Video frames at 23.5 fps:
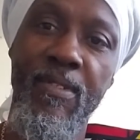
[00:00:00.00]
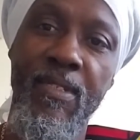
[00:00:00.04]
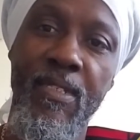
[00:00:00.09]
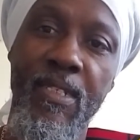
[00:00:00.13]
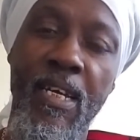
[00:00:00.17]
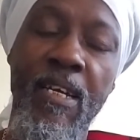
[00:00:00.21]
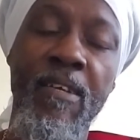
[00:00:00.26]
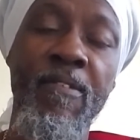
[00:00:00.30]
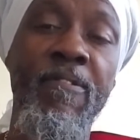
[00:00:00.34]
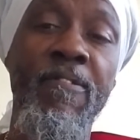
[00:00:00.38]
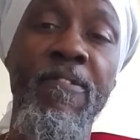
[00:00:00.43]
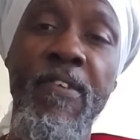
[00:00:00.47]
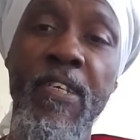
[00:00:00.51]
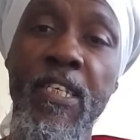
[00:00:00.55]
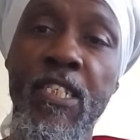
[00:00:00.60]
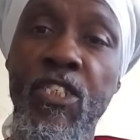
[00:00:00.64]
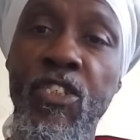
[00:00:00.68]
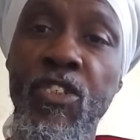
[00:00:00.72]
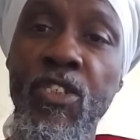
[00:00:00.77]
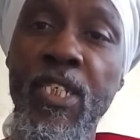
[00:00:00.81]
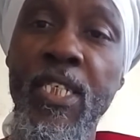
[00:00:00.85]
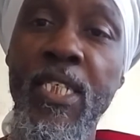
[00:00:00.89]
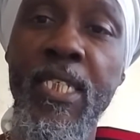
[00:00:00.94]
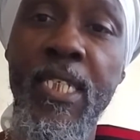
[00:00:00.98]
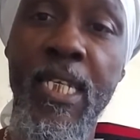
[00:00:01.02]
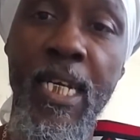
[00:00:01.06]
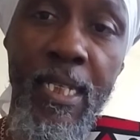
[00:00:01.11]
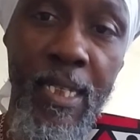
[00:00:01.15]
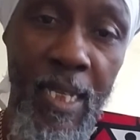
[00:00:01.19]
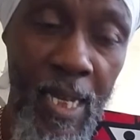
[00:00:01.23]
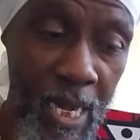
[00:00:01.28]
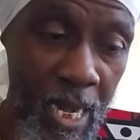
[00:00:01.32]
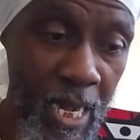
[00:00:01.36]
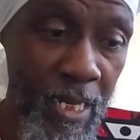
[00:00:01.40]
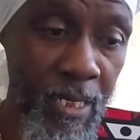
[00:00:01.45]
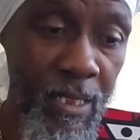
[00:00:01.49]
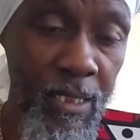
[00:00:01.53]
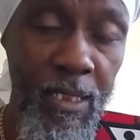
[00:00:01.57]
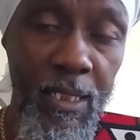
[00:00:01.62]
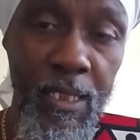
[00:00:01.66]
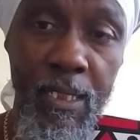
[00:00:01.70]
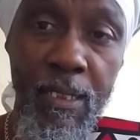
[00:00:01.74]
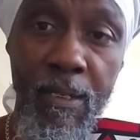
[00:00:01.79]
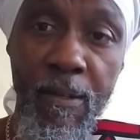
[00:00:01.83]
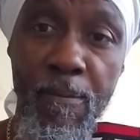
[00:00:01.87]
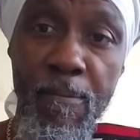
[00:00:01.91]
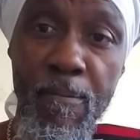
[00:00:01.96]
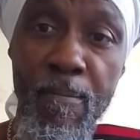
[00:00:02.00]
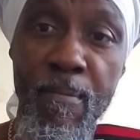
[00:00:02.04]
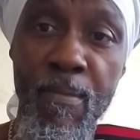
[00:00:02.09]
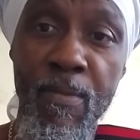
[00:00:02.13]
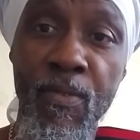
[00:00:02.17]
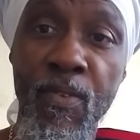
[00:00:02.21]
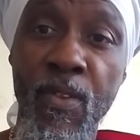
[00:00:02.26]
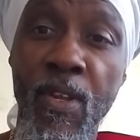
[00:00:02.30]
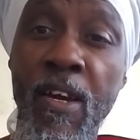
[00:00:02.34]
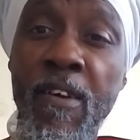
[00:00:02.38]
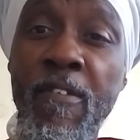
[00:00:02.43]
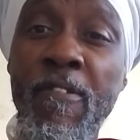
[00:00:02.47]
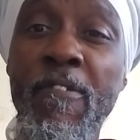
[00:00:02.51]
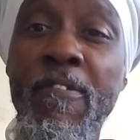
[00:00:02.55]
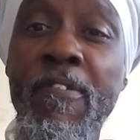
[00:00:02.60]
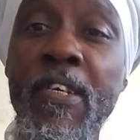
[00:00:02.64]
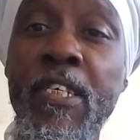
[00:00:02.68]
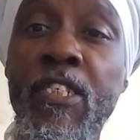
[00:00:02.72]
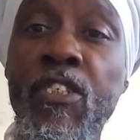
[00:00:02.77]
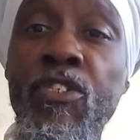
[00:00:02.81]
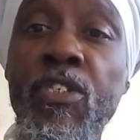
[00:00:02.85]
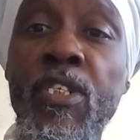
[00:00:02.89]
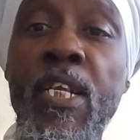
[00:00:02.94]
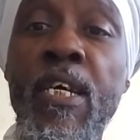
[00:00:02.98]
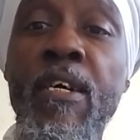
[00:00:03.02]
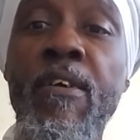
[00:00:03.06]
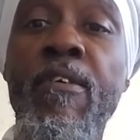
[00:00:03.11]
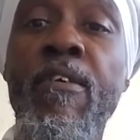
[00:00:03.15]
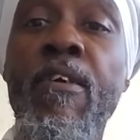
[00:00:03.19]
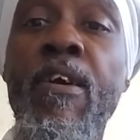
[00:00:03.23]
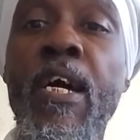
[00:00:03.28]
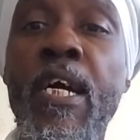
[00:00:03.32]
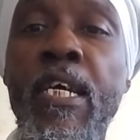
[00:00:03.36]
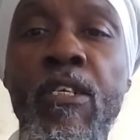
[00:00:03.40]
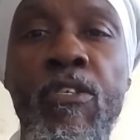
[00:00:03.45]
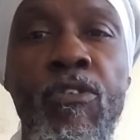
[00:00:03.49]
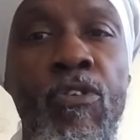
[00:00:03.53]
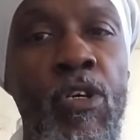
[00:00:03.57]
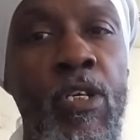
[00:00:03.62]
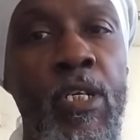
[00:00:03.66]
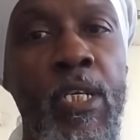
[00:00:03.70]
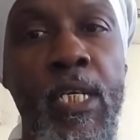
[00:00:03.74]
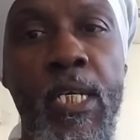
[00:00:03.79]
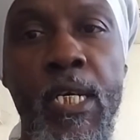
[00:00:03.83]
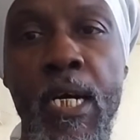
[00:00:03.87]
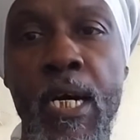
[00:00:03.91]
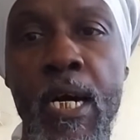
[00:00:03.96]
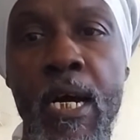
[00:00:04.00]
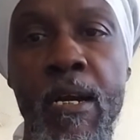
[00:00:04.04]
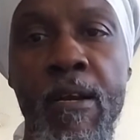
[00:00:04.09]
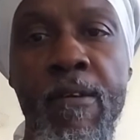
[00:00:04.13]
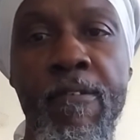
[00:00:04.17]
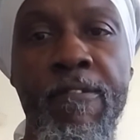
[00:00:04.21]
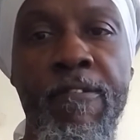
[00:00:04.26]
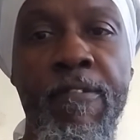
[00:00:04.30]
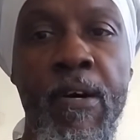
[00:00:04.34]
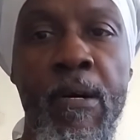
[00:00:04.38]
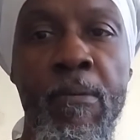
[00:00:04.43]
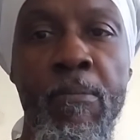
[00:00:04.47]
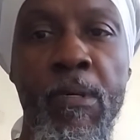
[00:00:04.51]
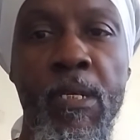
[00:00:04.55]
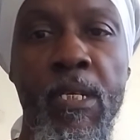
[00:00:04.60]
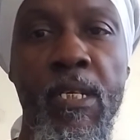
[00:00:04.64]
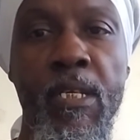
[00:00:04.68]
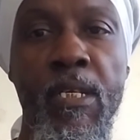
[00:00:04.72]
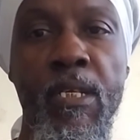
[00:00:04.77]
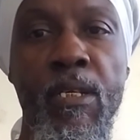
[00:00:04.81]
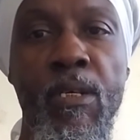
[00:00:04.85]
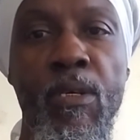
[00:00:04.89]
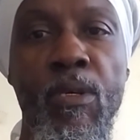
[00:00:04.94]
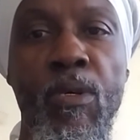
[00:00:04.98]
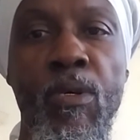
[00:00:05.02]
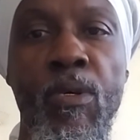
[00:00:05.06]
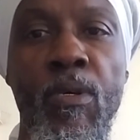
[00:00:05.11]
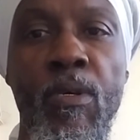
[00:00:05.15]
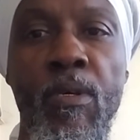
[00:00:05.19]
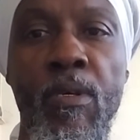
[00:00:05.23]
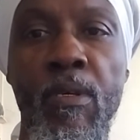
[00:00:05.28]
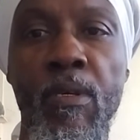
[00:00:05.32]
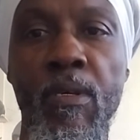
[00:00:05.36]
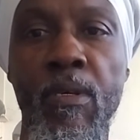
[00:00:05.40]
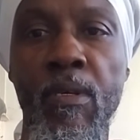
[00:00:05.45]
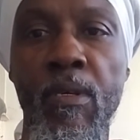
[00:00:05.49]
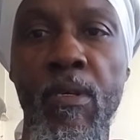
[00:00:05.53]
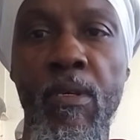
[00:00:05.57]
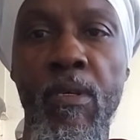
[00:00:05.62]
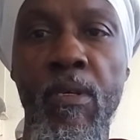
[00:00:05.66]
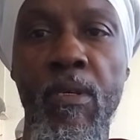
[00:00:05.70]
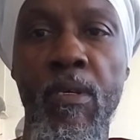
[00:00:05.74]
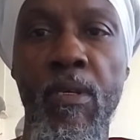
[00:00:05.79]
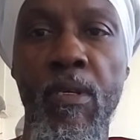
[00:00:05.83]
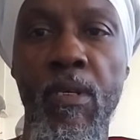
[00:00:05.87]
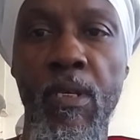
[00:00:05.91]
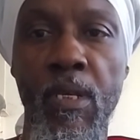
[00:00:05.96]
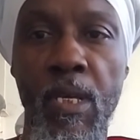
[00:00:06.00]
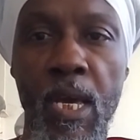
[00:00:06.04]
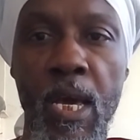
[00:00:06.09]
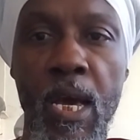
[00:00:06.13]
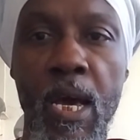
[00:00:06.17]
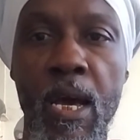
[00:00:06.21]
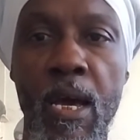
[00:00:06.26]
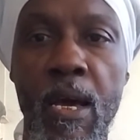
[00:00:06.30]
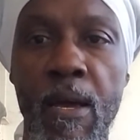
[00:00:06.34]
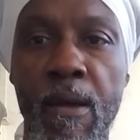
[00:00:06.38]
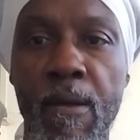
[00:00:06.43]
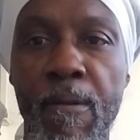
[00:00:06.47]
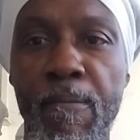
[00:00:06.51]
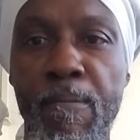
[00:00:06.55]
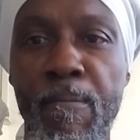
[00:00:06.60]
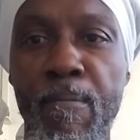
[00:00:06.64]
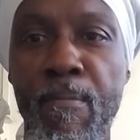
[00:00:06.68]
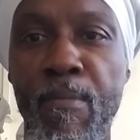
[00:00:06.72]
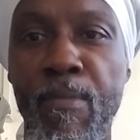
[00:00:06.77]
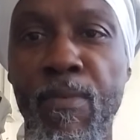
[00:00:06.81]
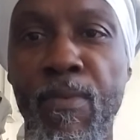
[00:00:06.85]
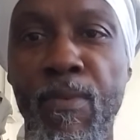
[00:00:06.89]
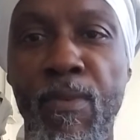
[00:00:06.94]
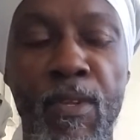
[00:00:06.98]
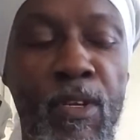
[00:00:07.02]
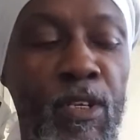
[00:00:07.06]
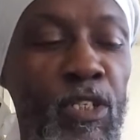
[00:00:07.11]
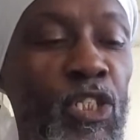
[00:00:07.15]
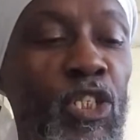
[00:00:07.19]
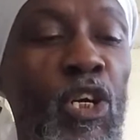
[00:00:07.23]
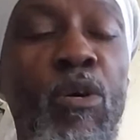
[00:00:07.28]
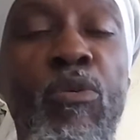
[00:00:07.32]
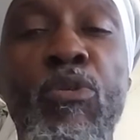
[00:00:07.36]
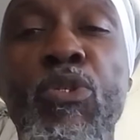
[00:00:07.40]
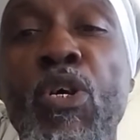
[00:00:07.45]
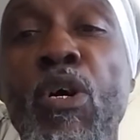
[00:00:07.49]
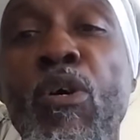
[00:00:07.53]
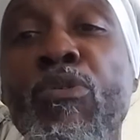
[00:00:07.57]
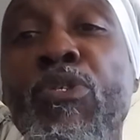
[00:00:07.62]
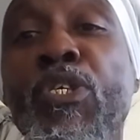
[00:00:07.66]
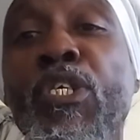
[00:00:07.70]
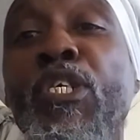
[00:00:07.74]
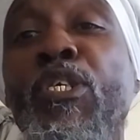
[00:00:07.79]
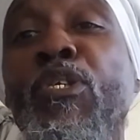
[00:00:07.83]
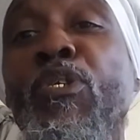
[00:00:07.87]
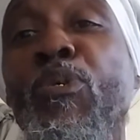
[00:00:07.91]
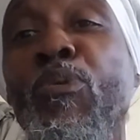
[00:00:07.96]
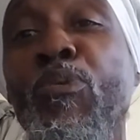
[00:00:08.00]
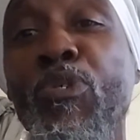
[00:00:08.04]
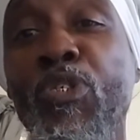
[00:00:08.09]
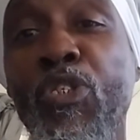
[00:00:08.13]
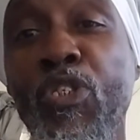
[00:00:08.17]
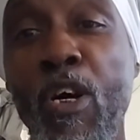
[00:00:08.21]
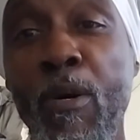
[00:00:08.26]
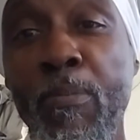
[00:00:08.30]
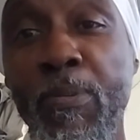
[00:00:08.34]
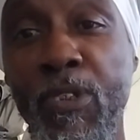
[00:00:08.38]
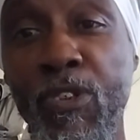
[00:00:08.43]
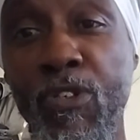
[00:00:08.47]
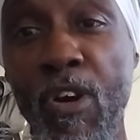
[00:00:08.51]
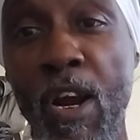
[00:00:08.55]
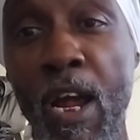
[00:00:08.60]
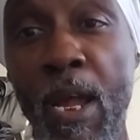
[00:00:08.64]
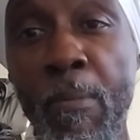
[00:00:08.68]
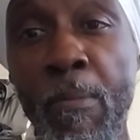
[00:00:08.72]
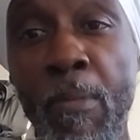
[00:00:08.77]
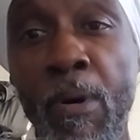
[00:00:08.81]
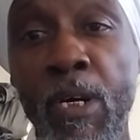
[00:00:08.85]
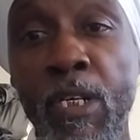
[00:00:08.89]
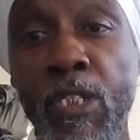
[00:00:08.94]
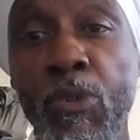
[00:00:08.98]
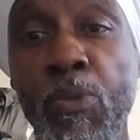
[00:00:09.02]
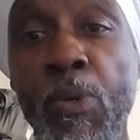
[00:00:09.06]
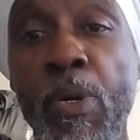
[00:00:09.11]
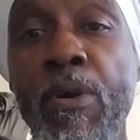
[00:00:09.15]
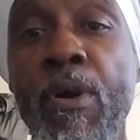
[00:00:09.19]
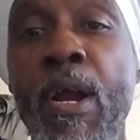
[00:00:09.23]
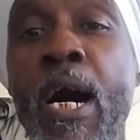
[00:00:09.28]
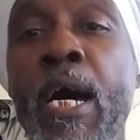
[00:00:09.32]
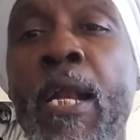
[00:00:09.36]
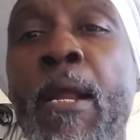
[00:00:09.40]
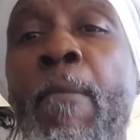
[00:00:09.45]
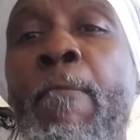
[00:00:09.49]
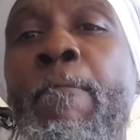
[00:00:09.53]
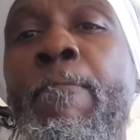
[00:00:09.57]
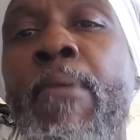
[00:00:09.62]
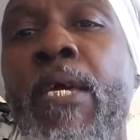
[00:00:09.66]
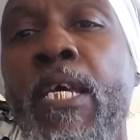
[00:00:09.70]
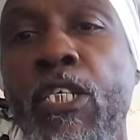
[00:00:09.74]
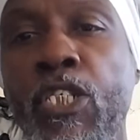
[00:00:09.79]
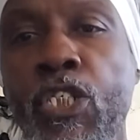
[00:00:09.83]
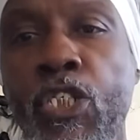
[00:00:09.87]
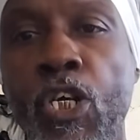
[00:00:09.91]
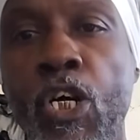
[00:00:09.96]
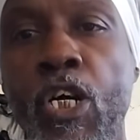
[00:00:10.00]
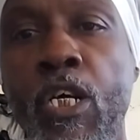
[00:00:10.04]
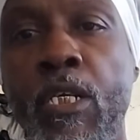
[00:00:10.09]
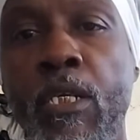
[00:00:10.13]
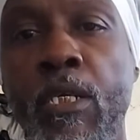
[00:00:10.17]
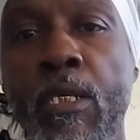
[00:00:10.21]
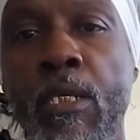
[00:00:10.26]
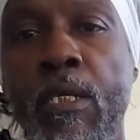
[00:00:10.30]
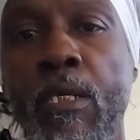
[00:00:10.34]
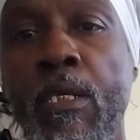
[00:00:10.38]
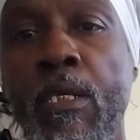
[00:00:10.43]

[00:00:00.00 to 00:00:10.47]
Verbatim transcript: and victory is at hand, and victory they're right round the corner, family. Yeah? Shout out to the new subscribers. We're on a mission.